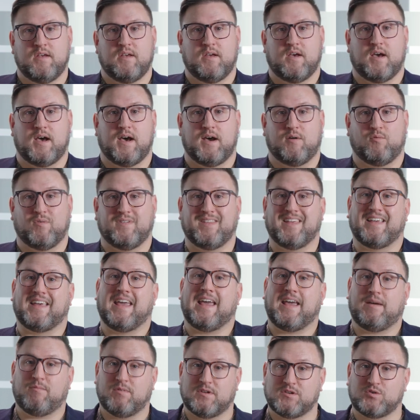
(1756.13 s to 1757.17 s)
When they
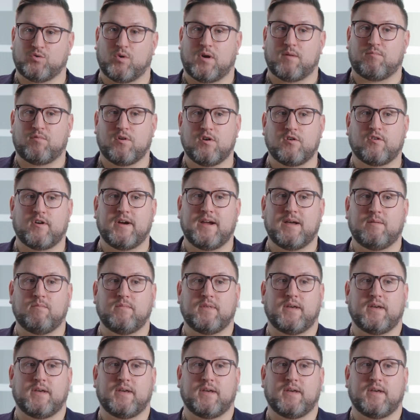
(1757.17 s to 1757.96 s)
came into our program,